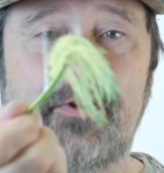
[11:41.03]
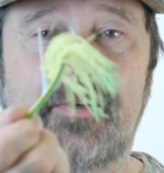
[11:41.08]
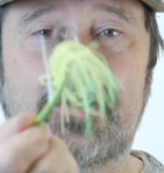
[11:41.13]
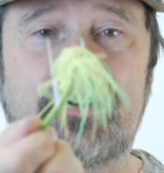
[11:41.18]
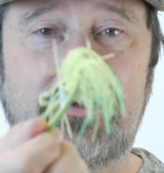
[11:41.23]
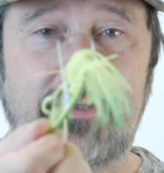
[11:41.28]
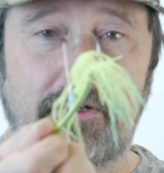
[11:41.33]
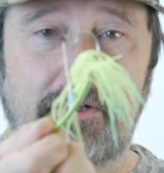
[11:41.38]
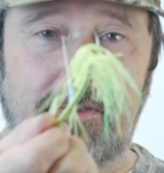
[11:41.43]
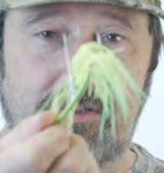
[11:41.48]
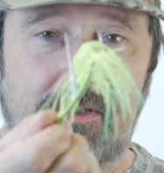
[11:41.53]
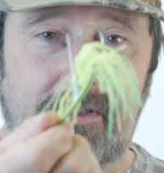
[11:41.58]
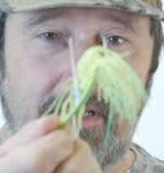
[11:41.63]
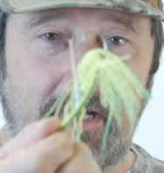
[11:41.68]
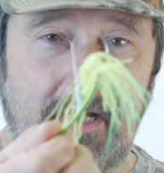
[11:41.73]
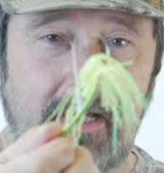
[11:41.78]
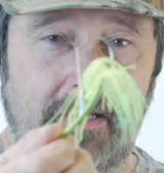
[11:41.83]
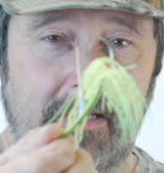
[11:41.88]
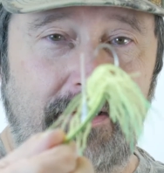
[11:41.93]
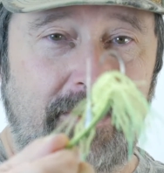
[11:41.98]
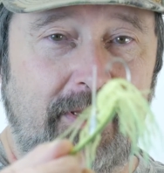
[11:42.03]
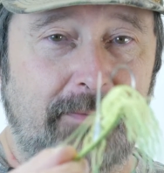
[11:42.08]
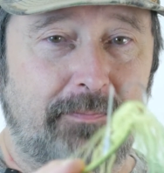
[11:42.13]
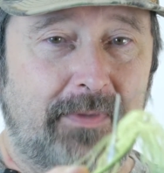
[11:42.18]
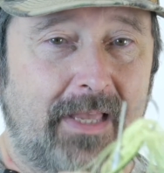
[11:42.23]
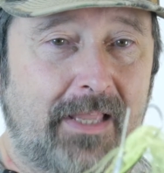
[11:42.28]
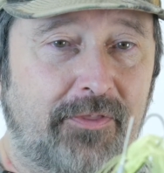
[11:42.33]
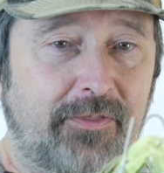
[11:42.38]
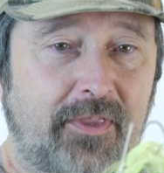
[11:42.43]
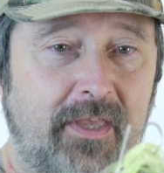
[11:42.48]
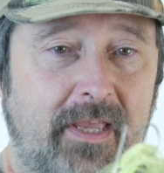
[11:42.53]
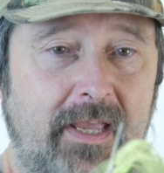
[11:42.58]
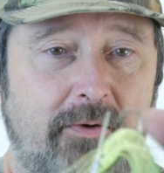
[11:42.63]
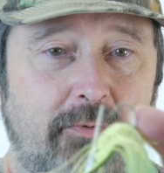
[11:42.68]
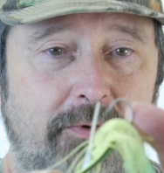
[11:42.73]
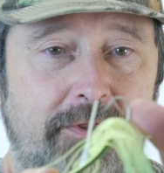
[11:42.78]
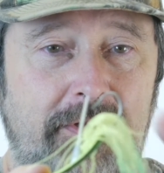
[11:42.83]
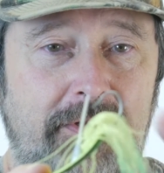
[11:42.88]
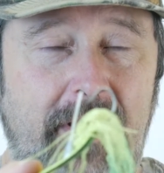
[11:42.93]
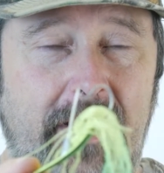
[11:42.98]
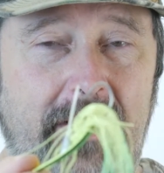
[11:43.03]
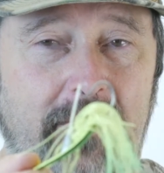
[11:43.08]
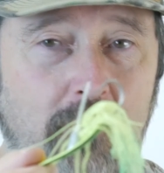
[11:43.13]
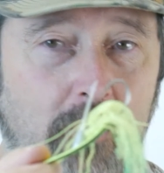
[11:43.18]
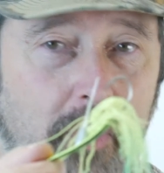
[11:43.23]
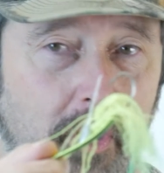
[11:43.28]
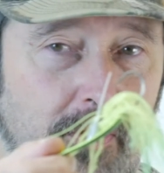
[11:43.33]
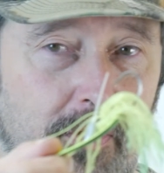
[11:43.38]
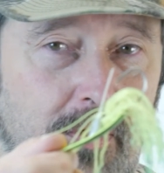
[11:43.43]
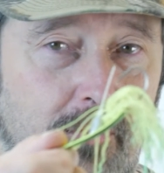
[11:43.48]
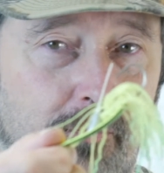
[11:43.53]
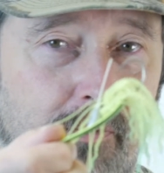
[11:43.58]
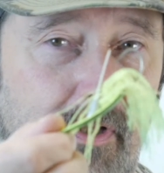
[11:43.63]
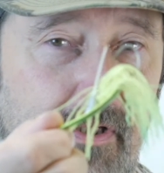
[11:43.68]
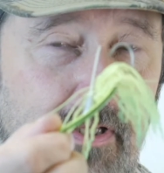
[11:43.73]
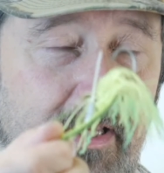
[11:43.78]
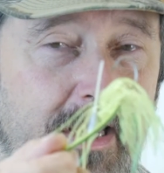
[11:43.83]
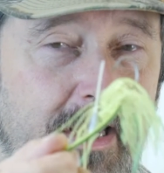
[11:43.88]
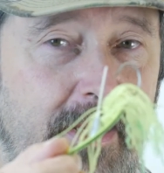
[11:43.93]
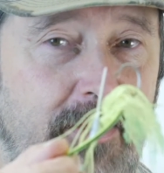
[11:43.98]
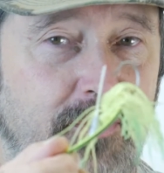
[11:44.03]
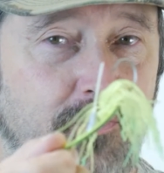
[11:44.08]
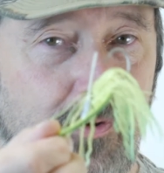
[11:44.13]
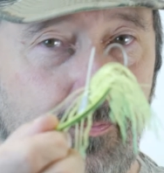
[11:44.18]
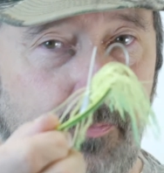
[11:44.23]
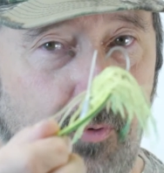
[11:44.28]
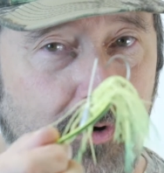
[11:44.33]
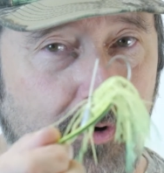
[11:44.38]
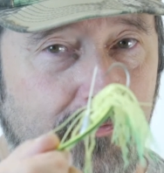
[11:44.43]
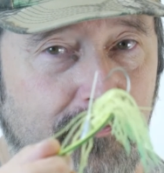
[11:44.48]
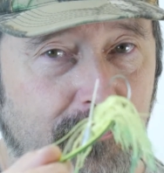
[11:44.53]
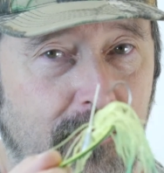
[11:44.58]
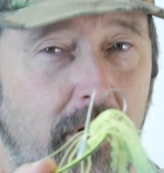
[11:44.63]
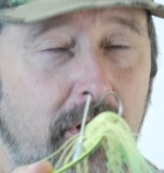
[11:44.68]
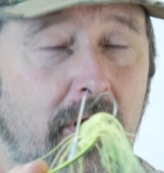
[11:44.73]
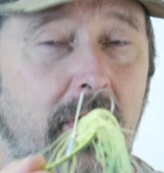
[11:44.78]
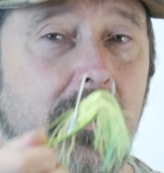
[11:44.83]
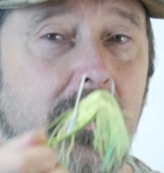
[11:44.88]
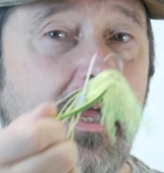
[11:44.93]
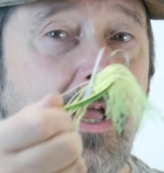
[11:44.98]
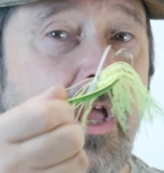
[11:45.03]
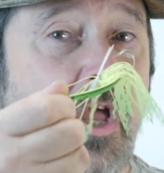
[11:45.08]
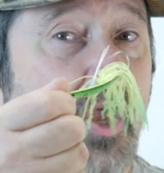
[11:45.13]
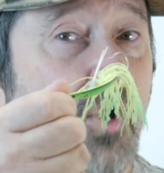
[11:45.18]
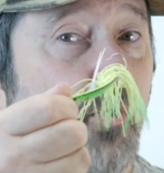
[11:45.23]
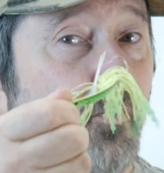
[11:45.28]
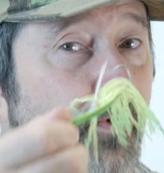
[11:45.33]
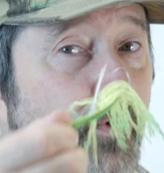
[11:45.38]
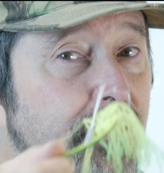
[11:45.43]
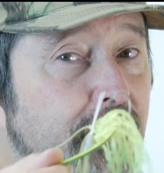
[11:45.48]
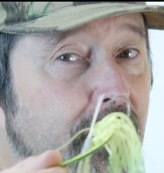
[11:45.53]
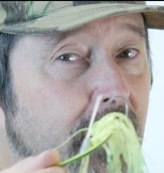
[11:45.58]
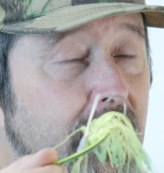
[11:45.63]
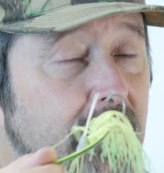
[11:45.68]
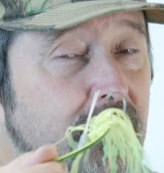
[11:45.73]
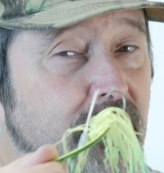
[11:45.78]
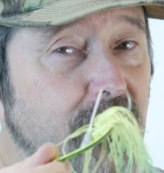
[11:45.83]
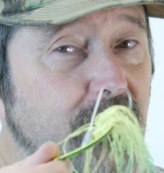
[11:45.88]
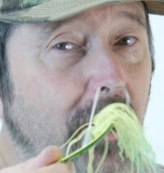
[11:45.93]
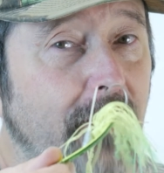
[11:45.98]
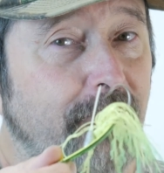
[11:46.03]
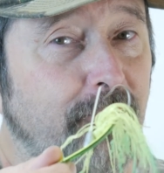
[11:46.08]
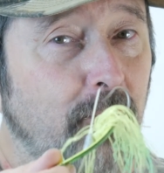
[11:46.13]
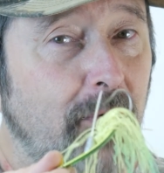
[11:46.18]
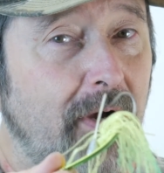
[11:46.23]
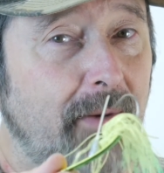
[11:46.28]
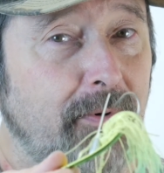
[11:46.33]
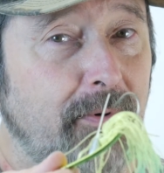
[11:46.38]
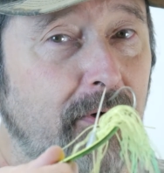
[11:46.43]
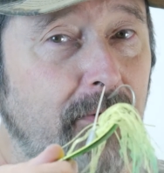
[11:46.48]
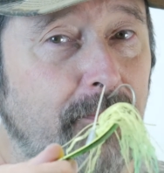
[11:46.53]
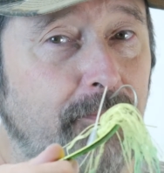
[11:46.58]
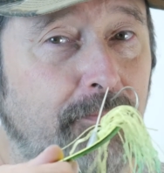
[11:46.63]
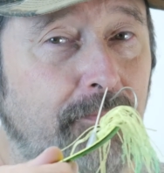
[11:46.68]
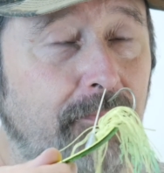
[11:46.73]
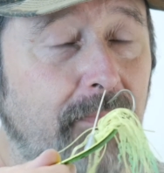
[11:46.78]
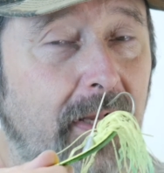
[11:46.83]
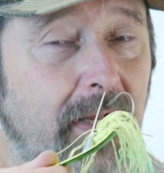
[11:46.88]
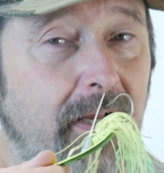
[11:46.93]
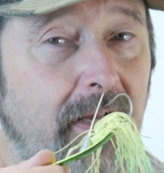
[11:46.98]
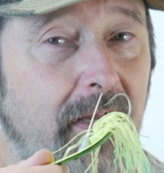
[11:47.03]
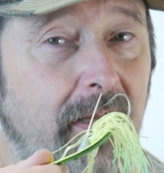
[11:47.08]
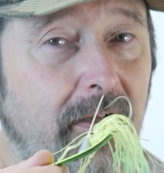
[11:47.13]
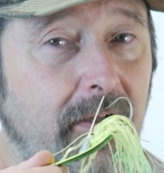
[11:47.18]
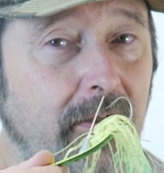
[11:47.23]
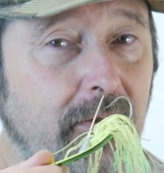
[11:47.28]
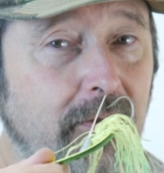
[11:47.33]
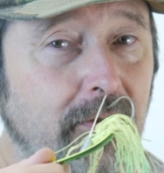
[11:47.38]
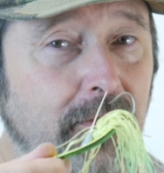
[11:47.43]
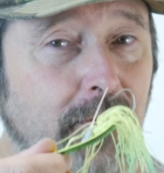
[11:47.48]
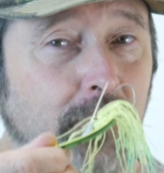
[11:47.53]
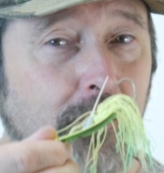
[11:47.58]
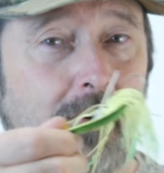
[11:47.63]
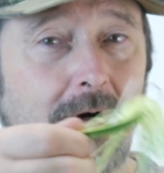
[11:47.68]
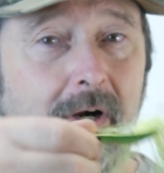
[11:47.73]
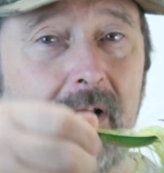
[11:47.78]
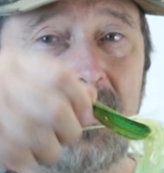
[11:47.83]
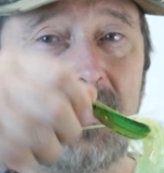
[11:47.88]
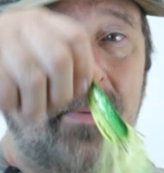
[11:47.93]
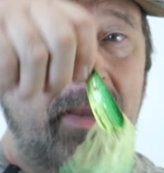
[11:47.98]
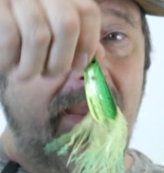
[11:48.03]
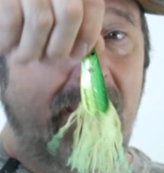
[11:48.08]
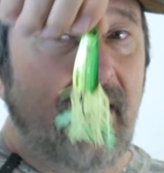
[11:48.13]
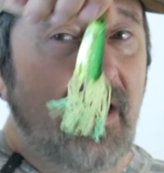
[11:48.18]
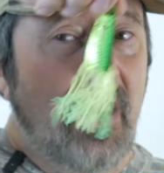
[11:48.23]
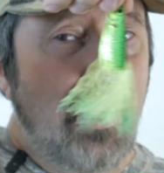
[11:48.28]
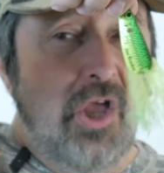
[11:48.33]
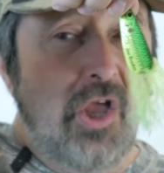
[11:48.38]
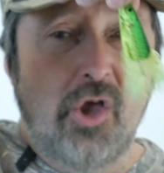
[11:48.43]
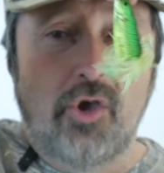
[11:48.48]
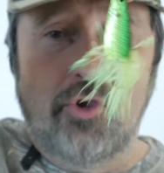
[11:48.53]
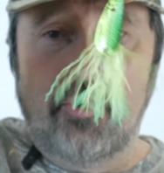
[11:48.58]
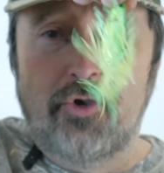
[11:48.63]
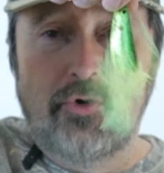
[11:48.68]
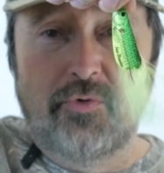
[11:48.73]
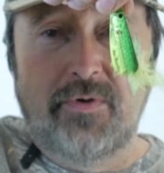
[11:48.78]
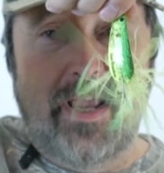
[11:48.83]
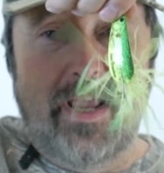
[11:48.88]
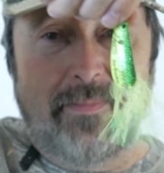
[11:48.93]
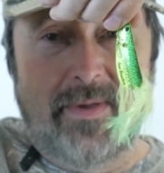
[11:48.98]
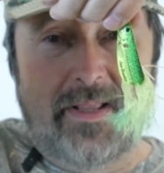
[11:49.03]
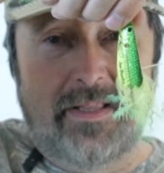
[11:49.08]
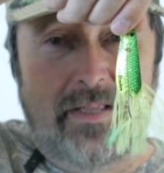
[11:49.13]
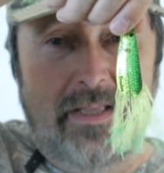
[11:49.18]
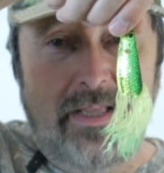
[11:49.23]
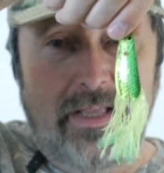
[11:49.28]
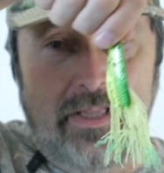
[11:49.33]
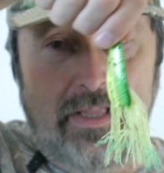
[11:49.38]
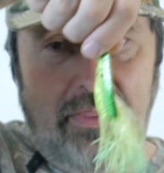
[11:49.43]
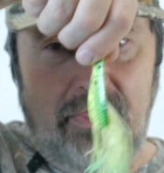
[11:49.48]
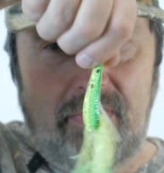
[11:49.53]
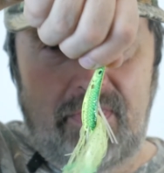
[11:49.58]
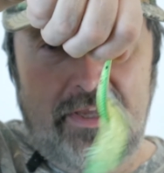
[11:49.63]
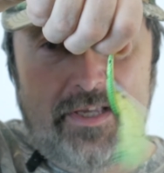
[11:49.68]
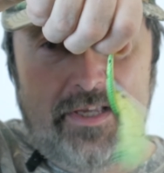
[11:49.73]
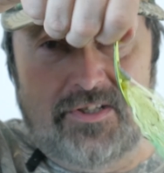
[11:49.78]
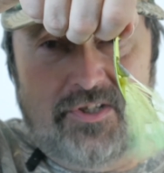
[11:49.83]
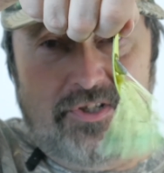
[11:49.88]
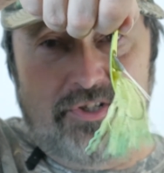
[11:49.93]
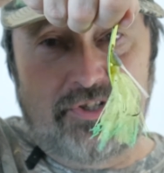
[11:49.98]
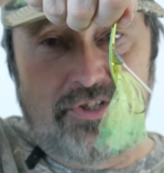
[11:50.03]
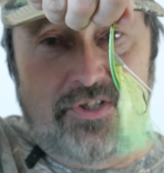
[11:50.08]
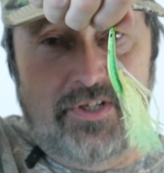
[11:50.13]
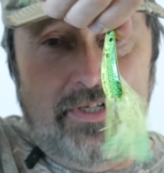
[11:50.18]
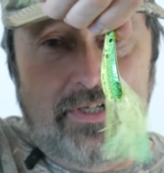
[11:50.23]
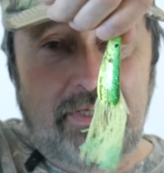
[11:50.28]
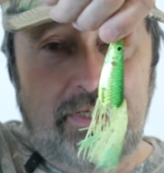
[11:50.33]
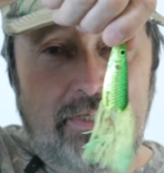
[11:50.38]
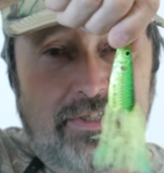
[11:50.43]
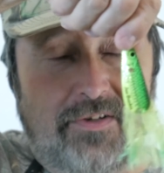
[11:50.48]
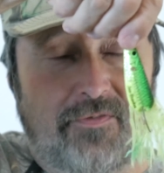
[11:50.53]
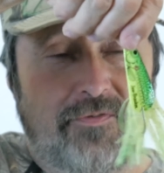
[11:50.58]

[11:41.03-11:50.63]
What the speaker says: can still tip that thing with a night crawler, with a leech, with a pork frog, with a soft rubber lure on the back. You name it, this is a